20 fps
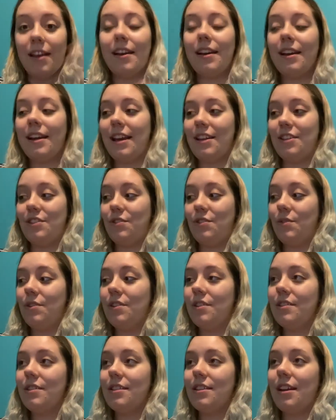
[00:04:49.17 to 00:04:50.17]
as soon
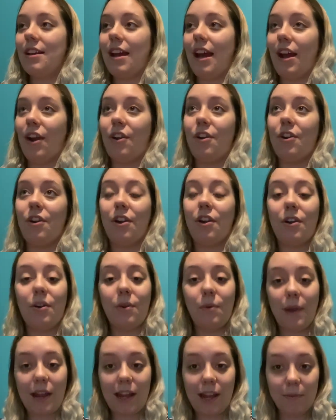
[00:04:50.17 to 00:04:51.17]
as I heard her
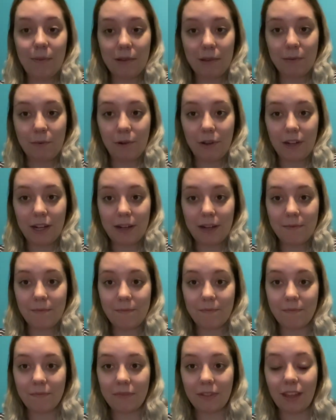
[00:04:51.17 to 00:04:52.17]
wake up in the morning,
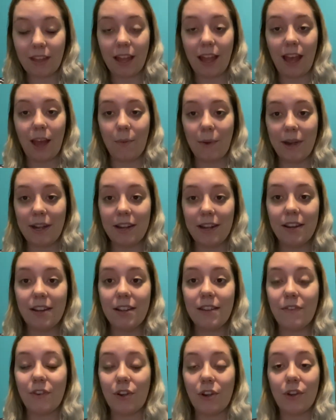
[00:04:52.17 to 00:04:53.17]
I waited
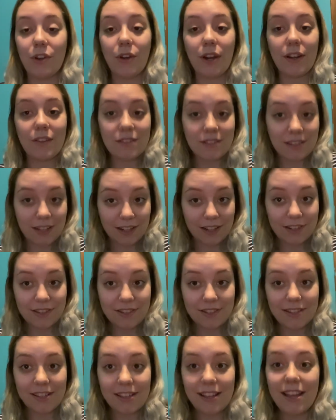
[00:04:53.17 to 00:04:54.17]
for her to go
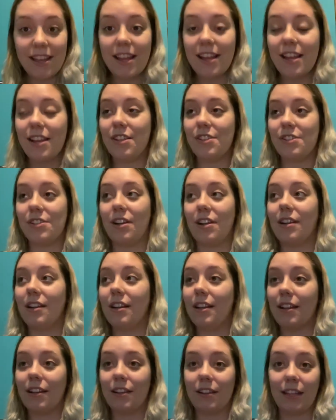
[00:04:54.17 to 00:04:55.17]
downstairs to
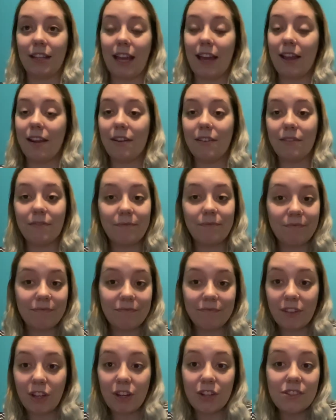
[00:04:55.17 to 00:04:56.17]
start getting
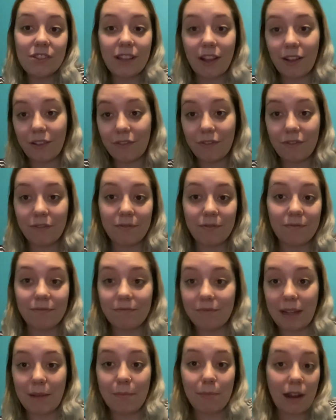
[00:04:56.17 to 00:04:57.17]
herself
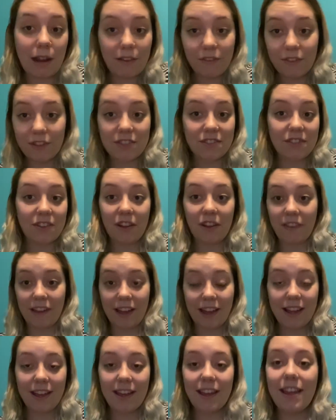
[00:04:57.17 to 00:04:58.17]
like breakfast and all
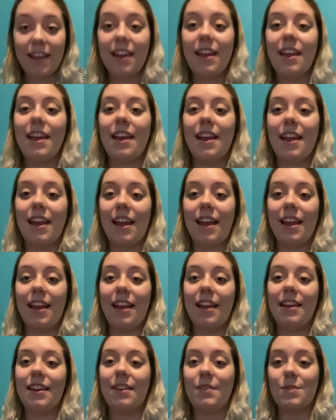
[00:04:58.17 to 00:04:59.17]
that.
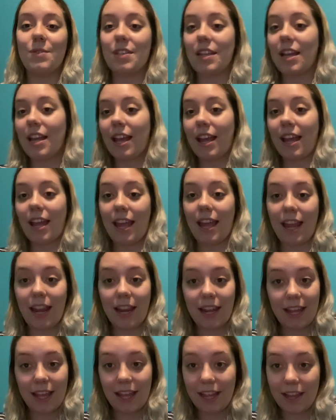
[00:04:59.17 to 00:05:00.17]
And it was like
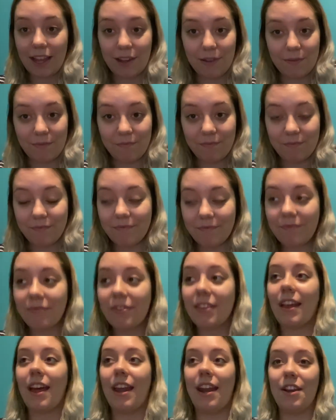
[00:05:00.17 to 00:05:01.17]
8 a.m.
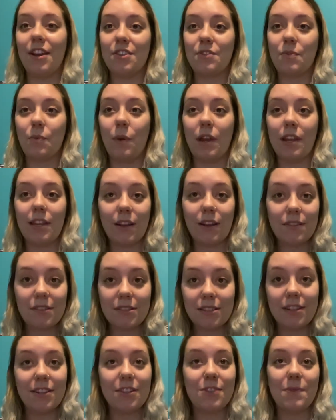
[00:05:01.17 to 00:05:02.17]
and I just went
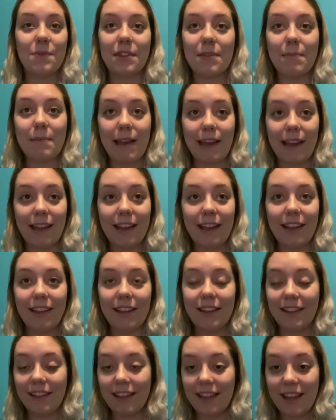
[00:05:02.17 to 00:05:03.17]
downstairs with the bag
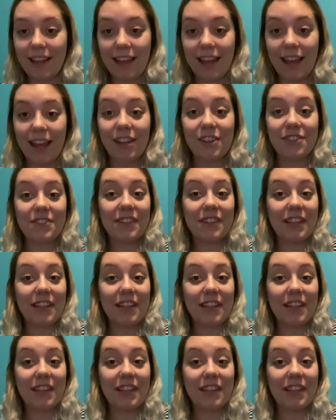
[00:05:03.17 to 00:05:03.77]
and just